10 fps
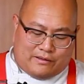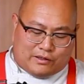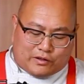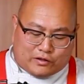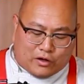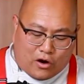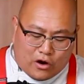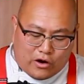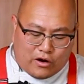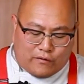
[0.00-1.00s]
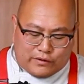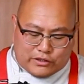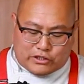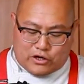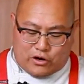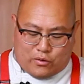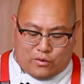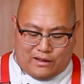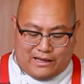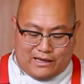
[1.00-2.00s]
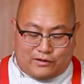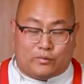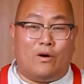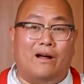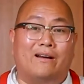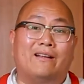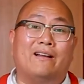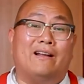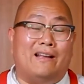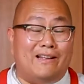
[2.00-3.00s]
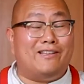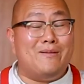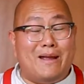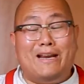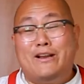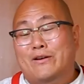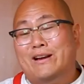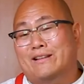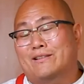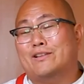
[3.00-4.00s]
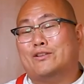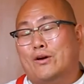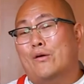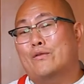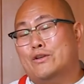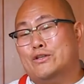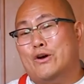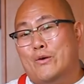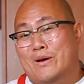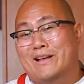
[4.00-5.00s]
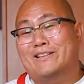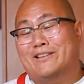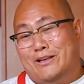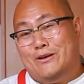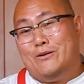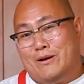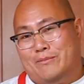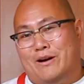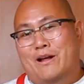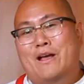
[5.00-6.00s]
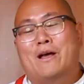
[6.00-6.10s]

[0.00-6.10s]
The star of the show is what? Is the main ingredient. The star of the show is the cucumber.